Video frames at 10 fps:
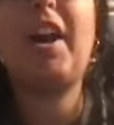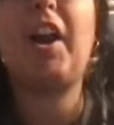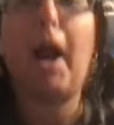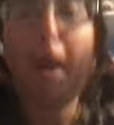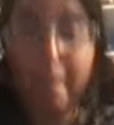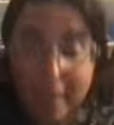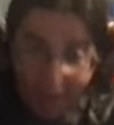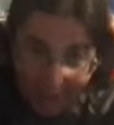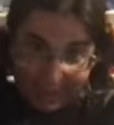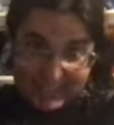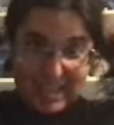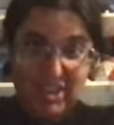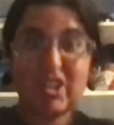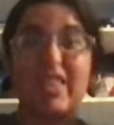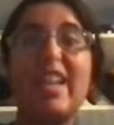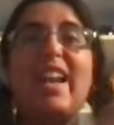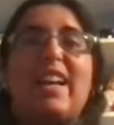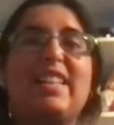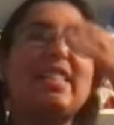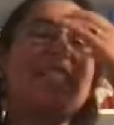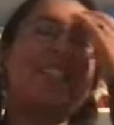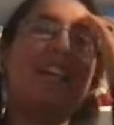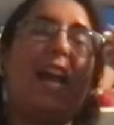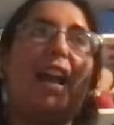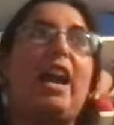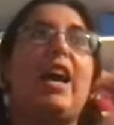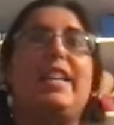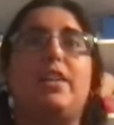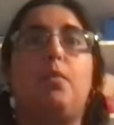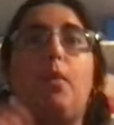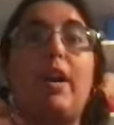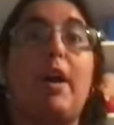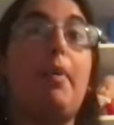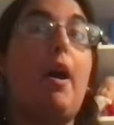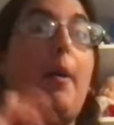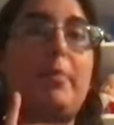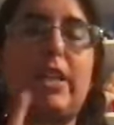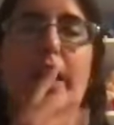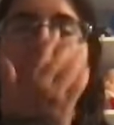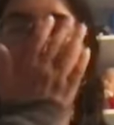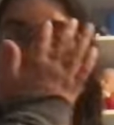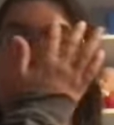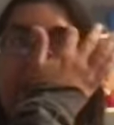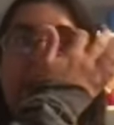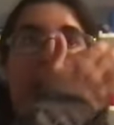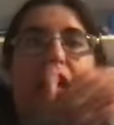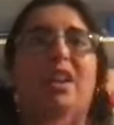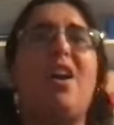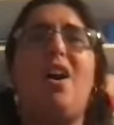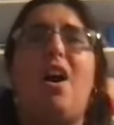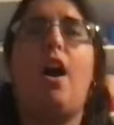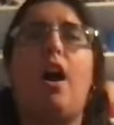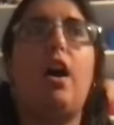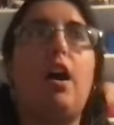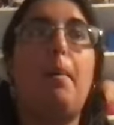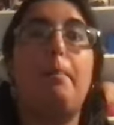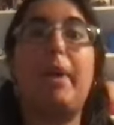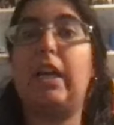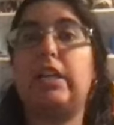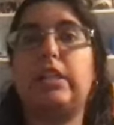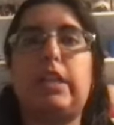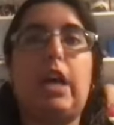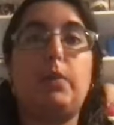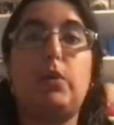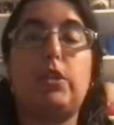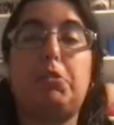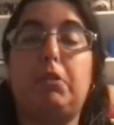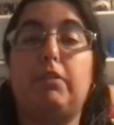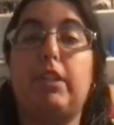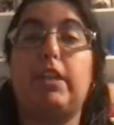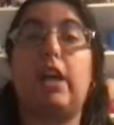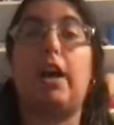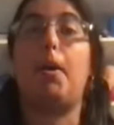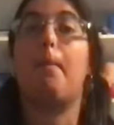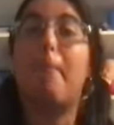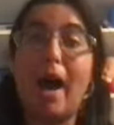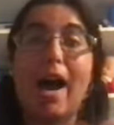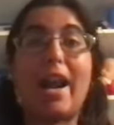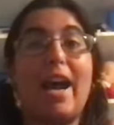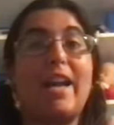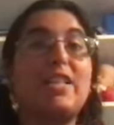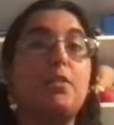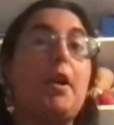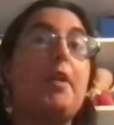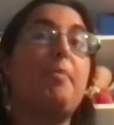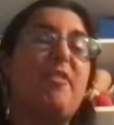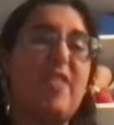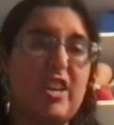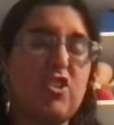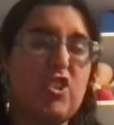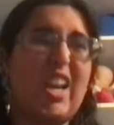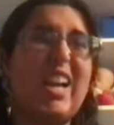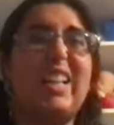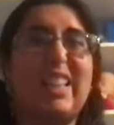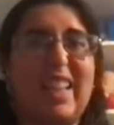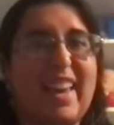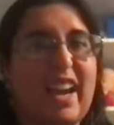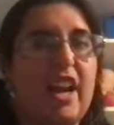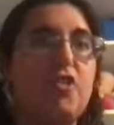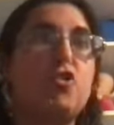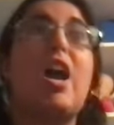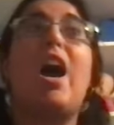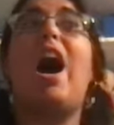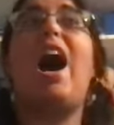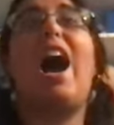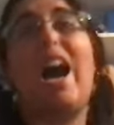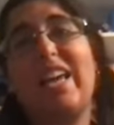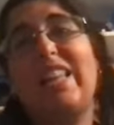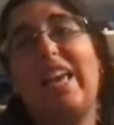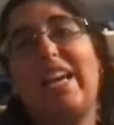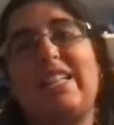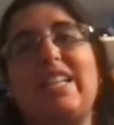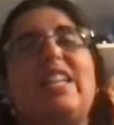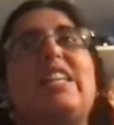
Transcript: here. I'm back. It's actually the next day. I didn't wind up updating last night um, because I was just really, really tired. But I did wind up finishing Lake Edge. I liked it.